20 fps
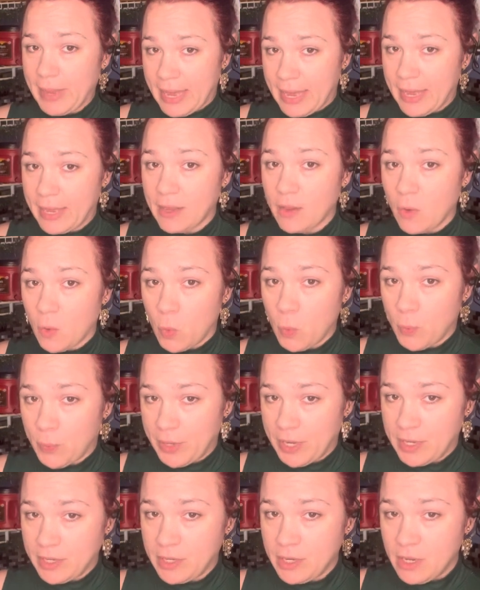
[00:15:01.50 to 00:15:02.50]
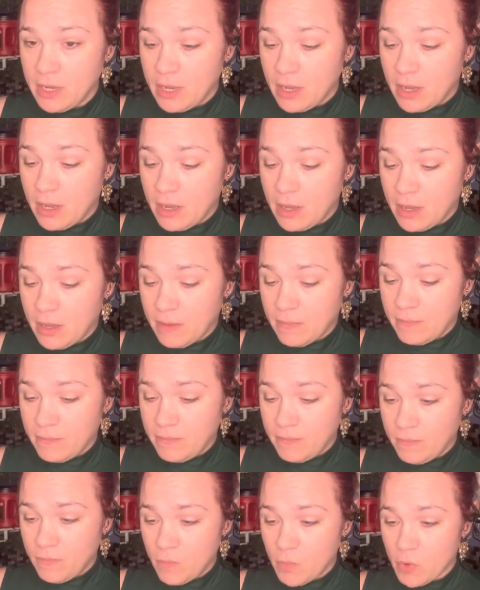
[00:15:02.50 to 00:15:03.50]
bag open.
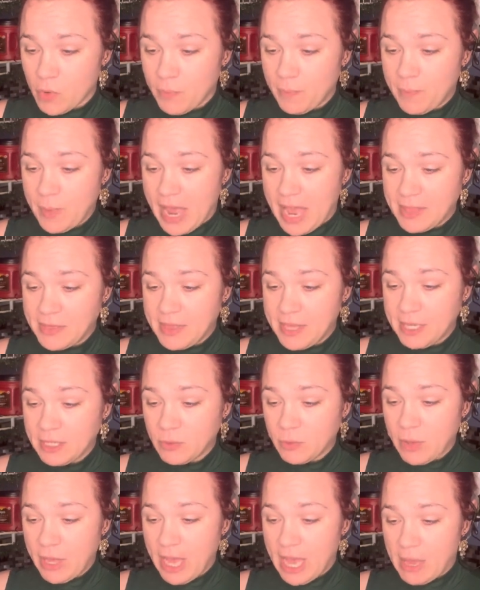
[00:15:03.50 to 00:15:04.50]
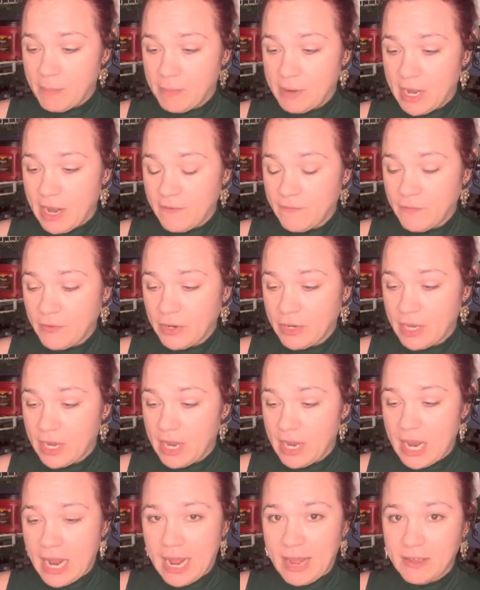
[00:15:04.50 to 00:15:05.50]
Or bad things will happen. I
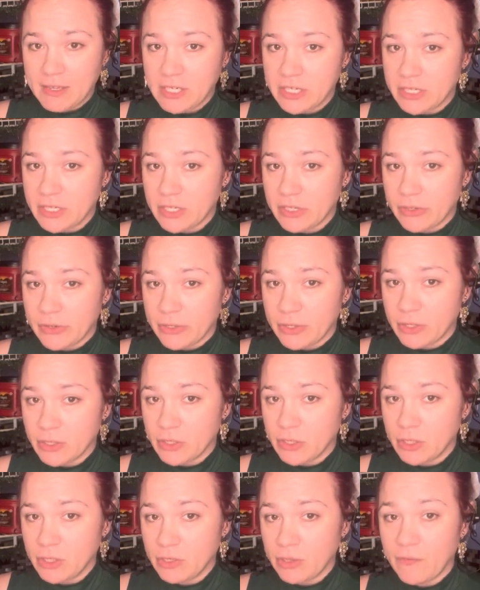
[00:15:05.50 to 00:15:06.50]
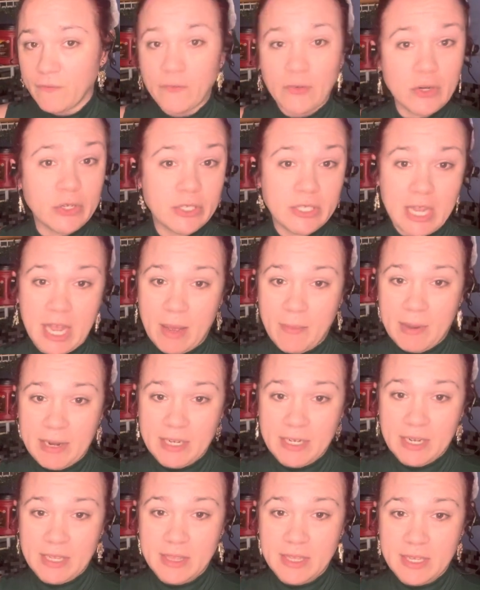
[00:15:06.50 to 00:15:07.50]
forget. I just learned the first time
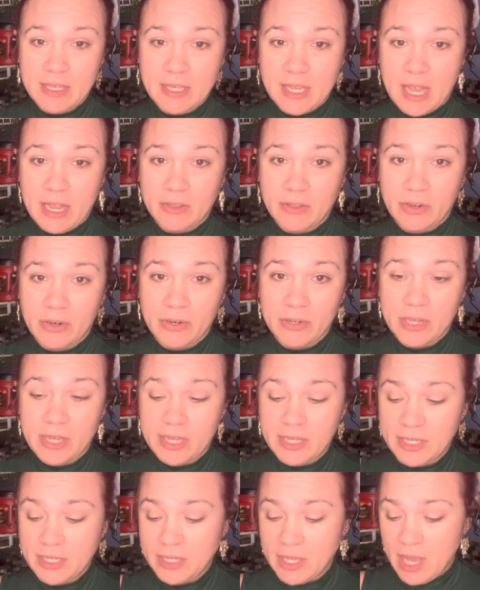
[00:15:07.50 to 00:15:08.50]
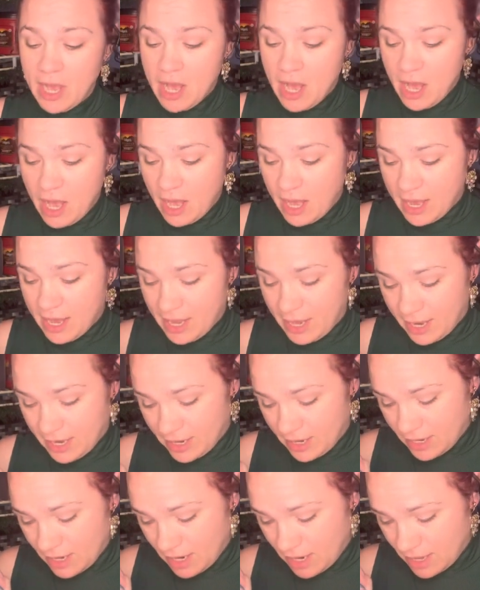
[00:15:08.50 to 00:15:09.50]
I did this, I learned this,
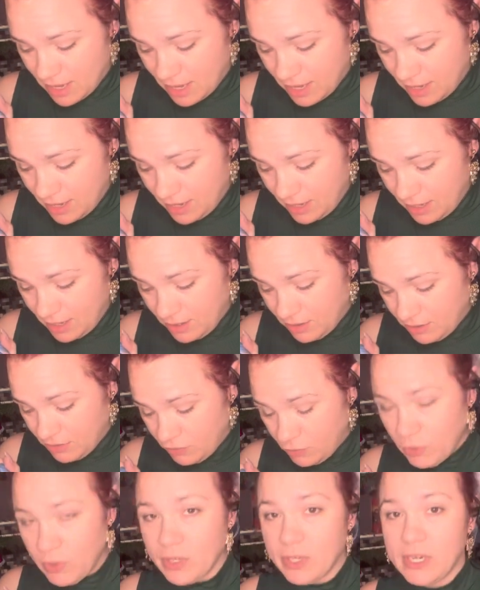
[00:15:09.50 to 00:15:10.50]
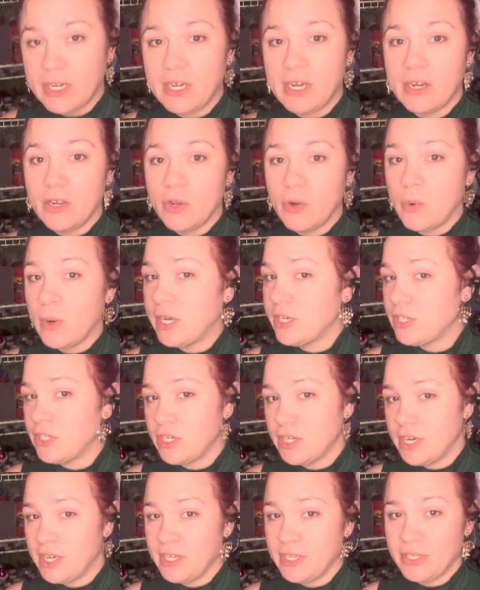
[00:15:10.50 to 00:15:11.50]
and I really didn't
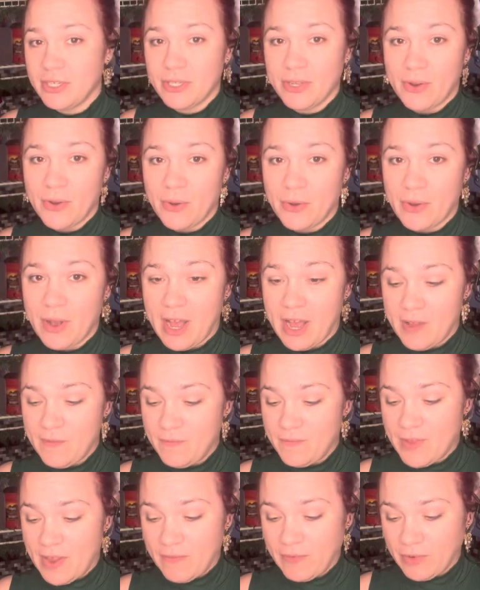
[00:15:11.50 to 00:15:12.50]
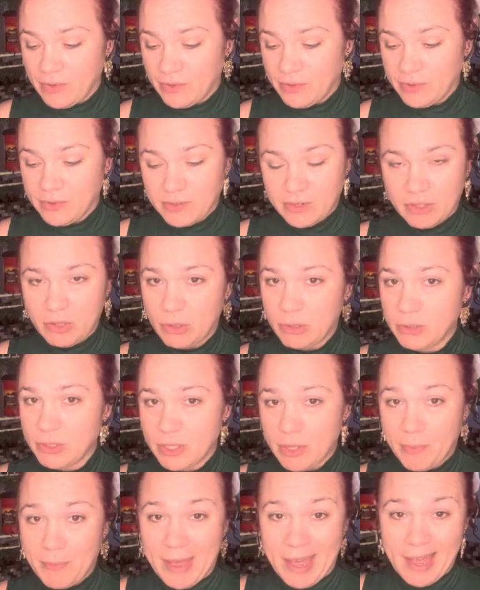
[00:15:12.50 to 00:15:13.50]
question it, so I've never
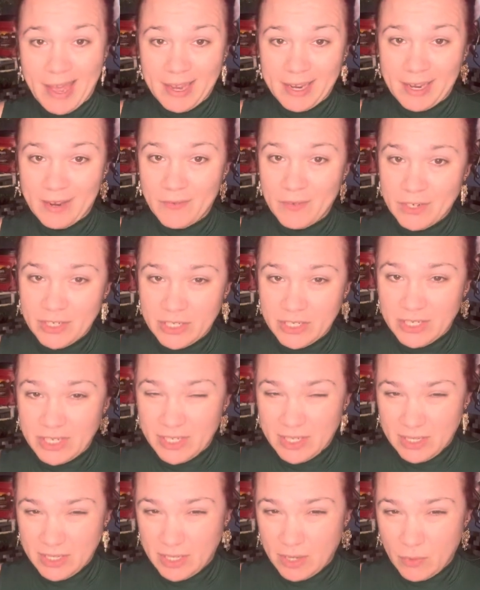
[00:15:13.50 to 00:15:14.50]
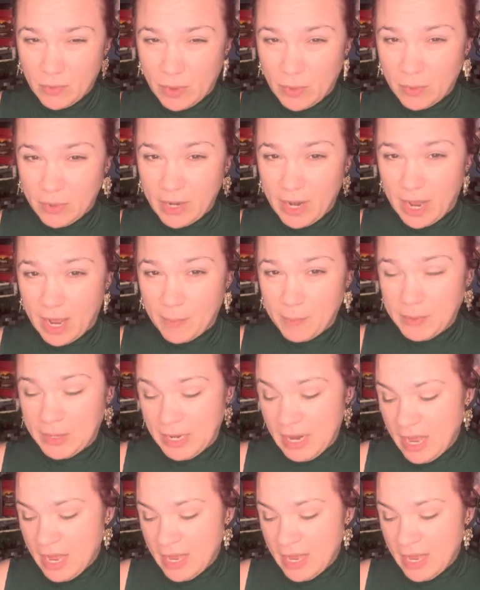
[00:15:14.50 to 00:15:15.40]
closed the bag, even just to see what would happen,